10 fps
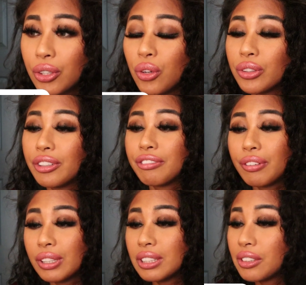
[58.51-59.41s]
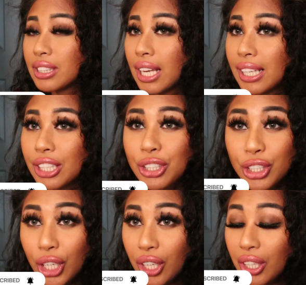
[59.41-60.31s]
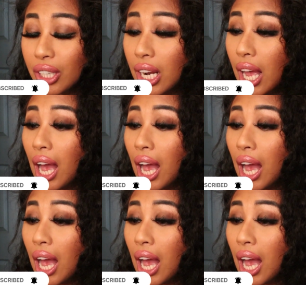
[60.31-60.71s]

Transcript: on their first or second year.